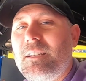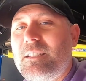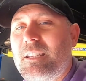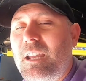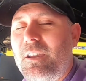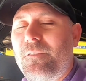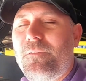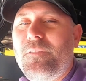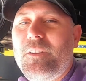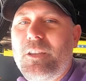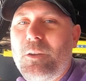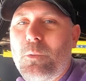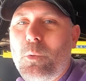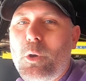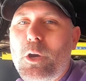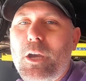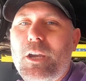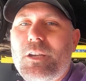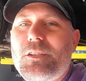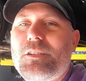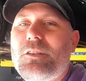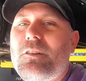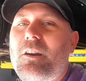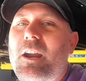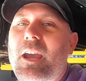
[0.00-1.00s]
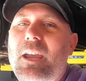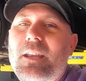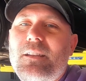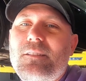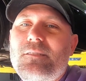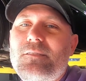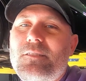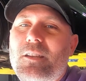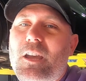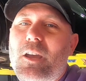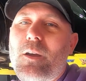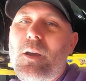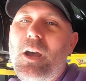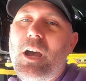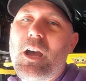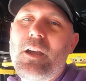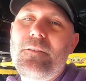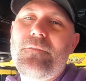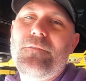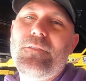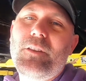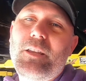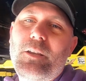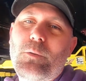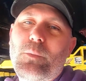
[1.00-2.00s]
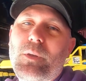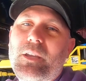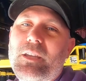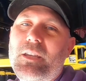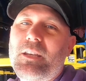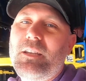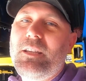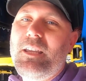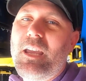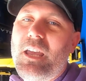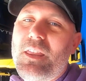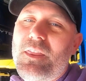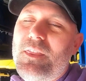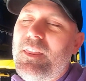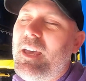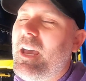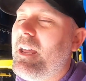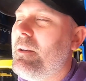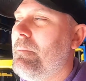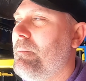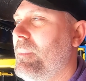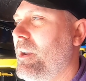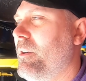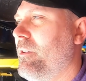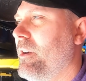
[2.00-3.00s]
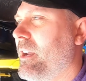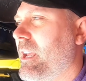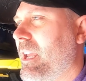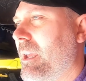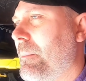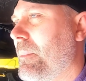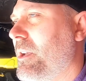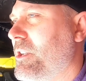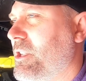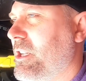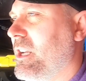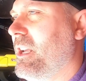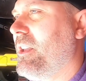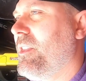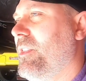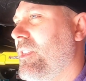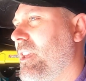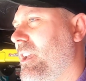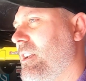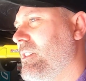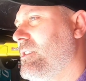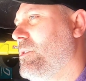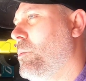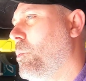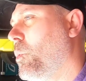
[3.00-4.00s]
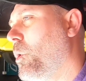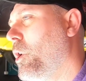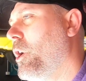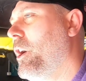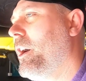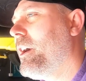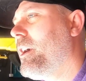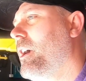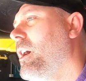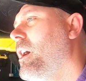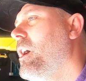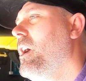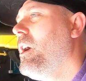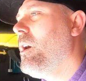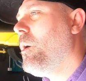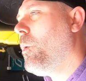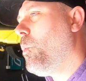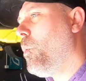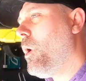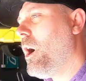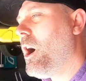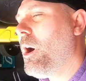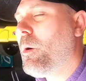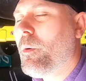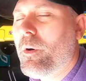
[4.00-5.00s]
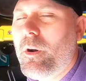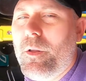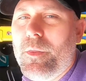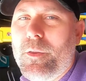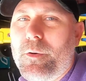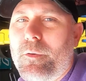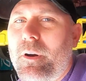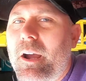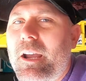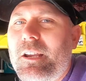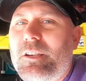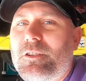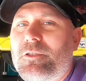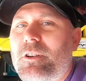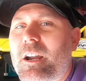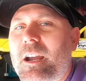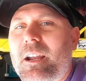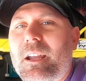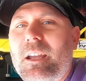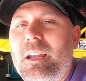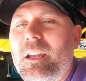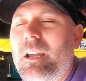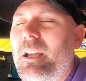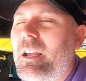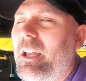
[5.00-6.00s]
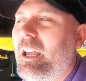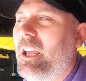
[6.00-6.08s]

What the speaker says: It definitely works great. So hopefully we can get that mirror imaging thing to work while we're on the racetrack.